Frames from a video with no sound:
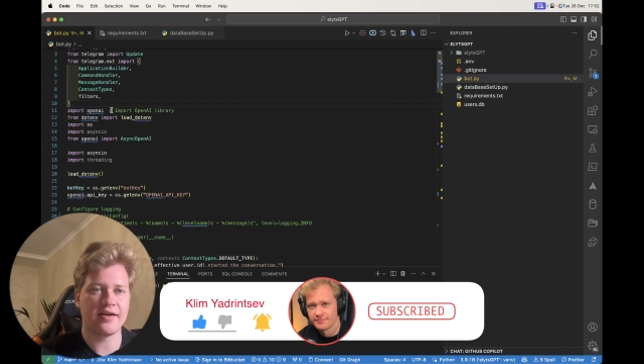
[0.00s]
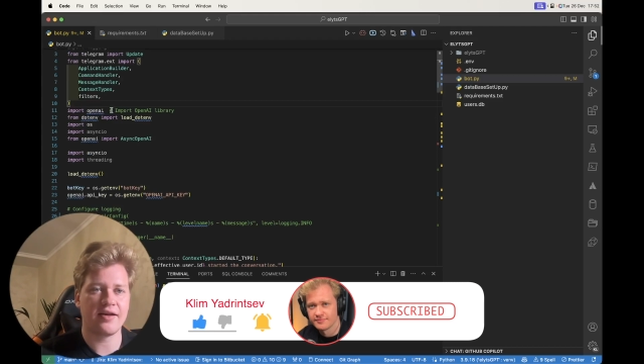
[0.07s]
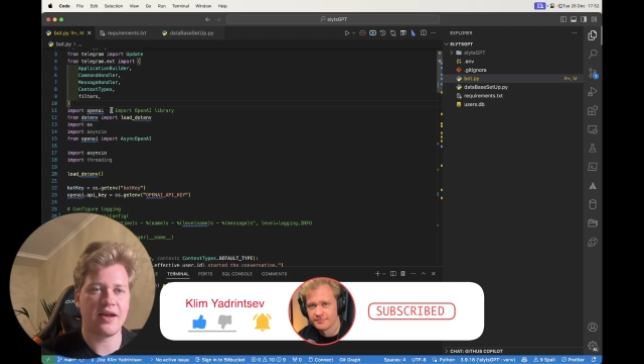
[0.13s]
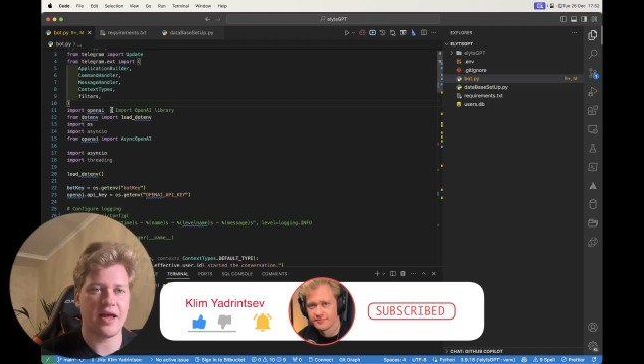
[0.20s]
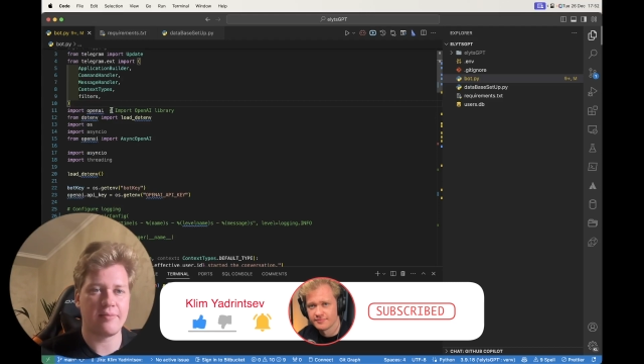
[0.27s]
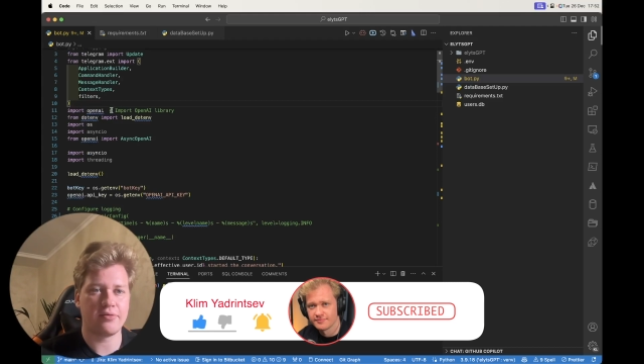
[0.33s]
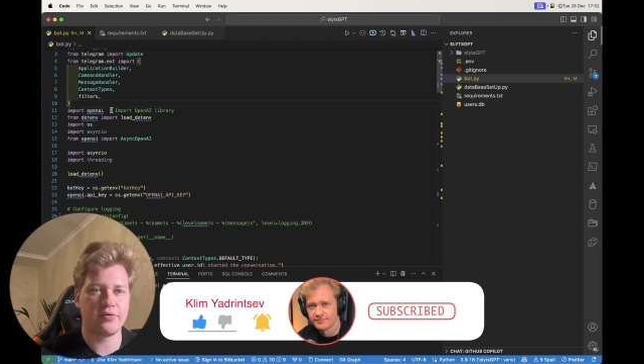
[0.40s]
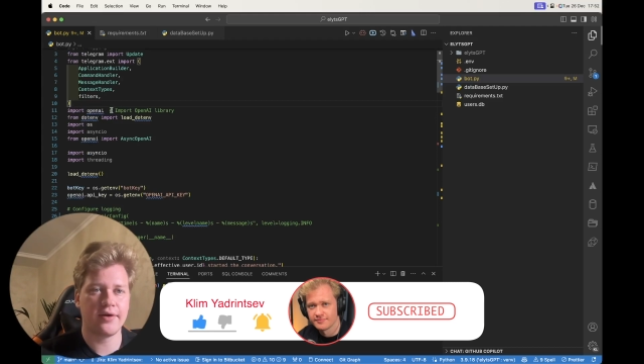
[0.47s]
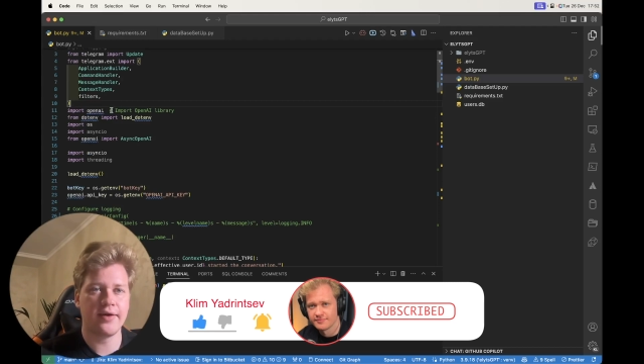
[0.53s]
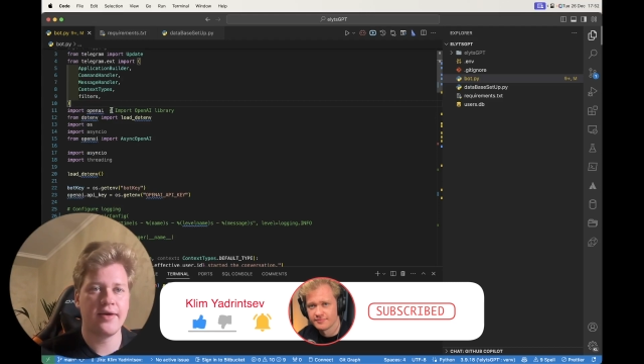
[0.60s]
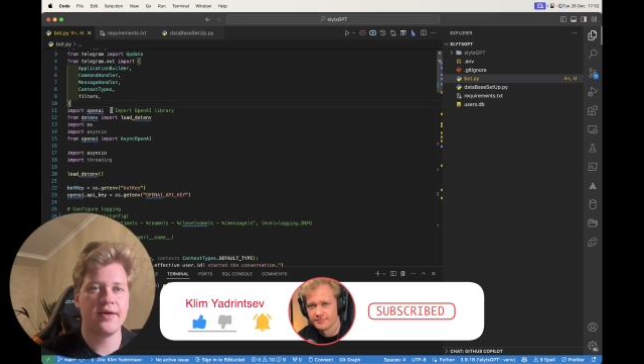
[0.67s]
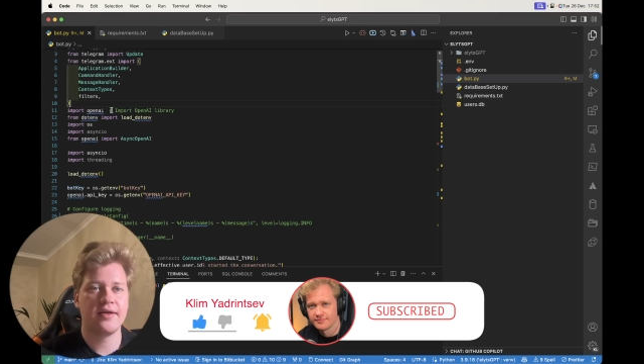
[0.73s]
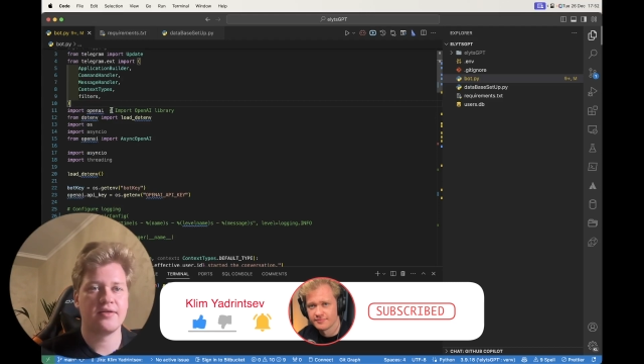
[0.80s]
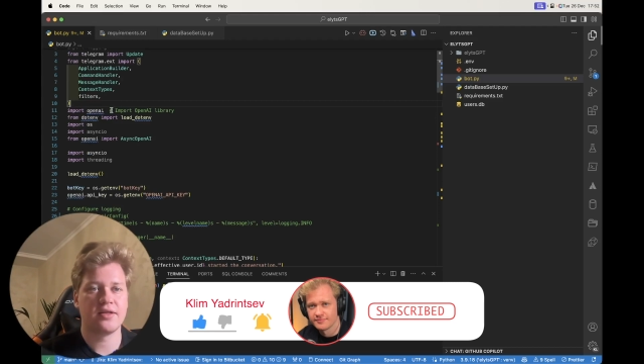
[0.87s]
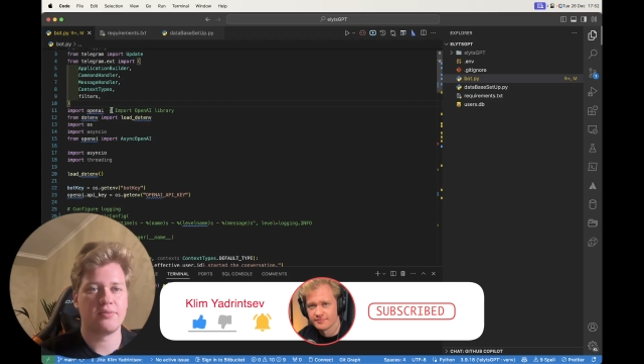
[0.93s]
library
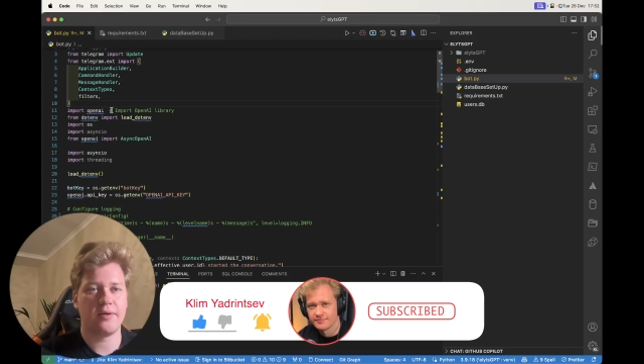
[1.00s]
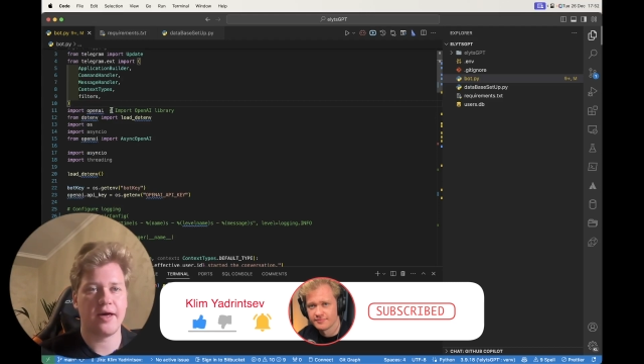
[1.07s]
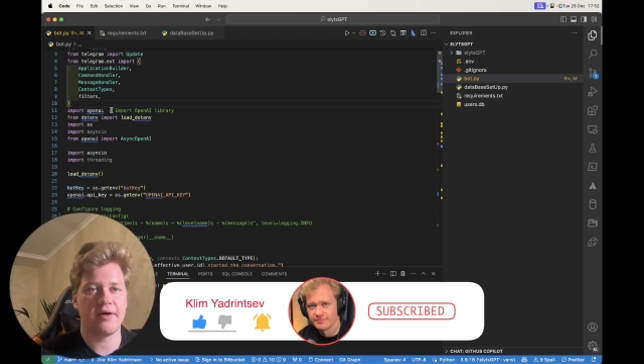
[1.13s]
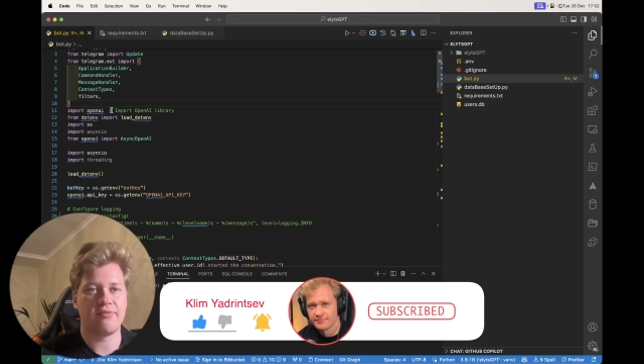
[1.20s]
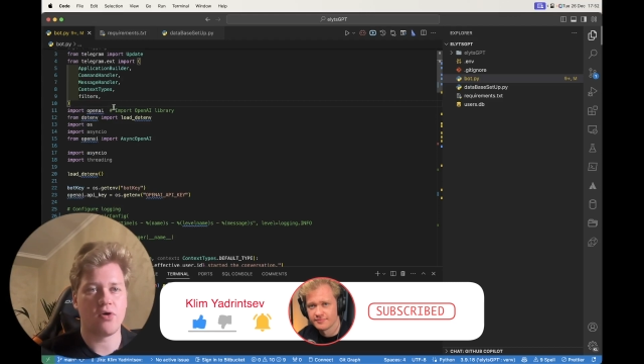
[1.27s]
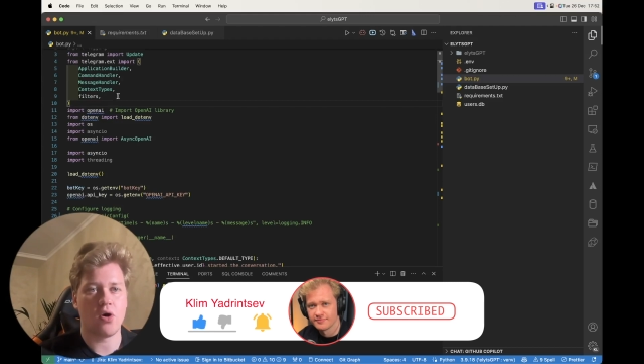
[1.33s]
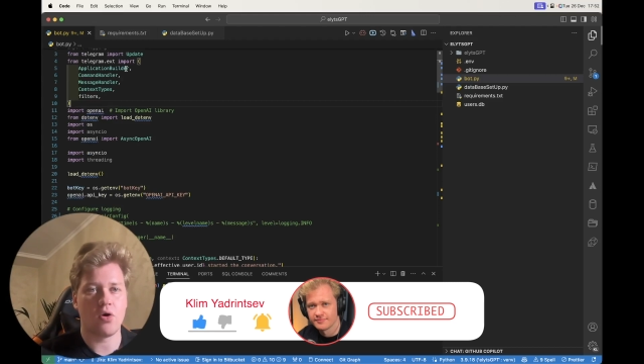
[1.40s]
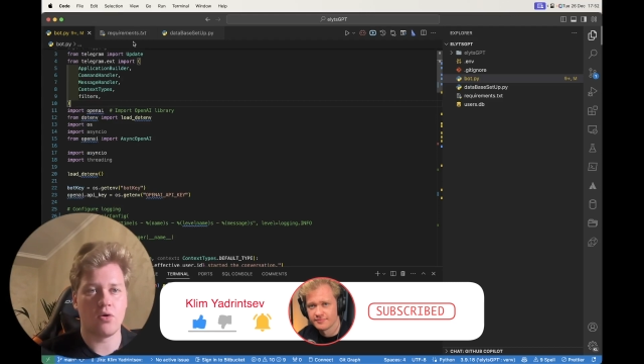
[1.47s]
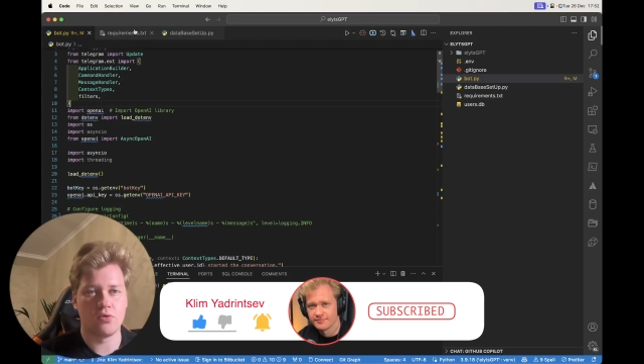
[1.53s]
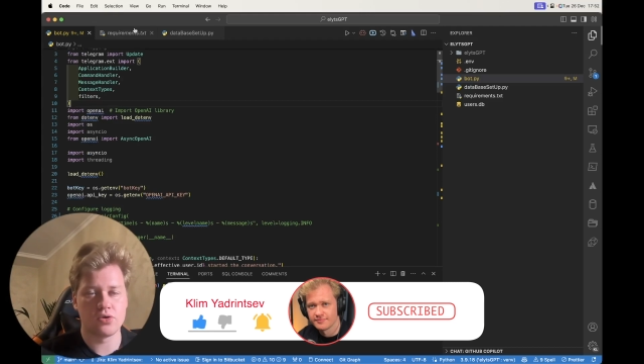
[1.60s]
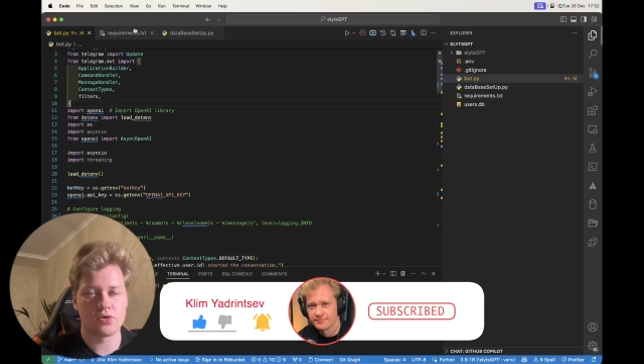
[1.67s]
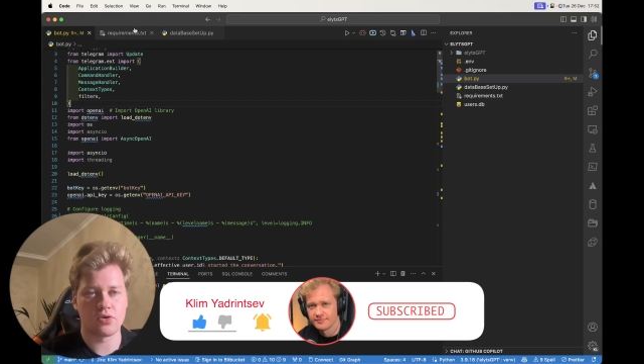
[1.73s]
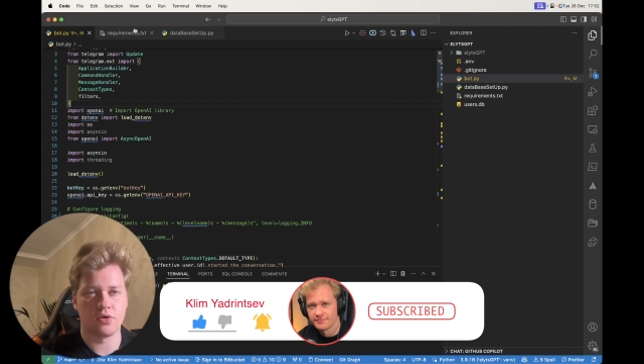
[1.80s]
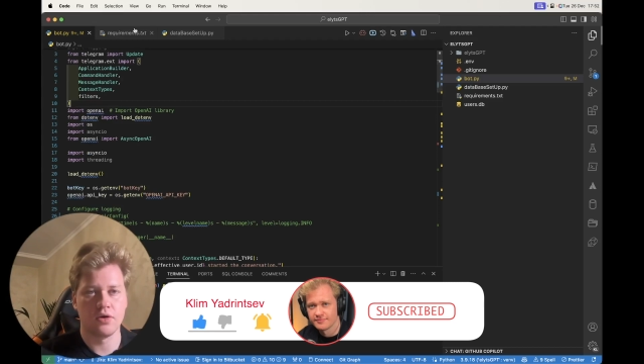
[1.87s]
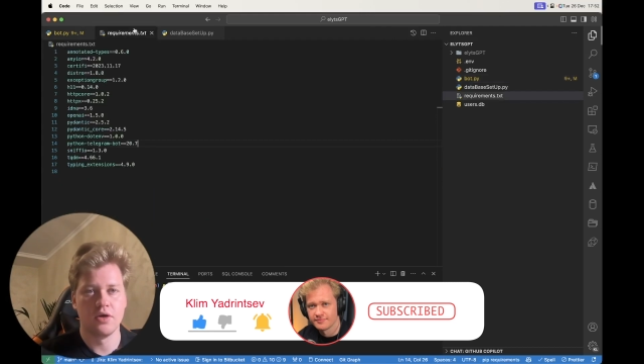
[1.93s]
that we have
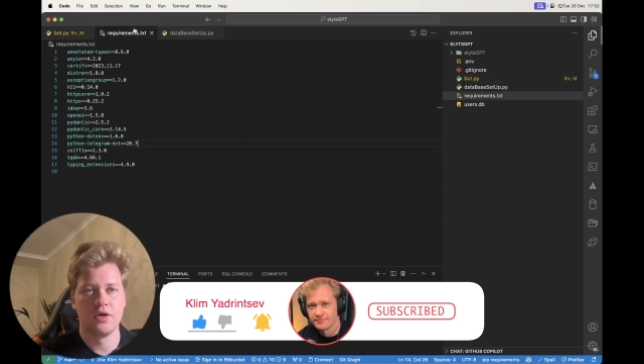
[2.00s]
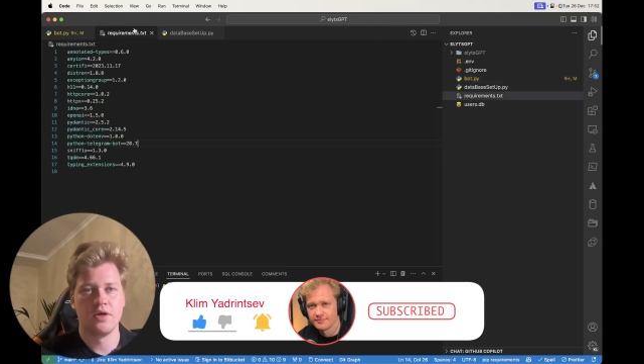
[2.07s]
also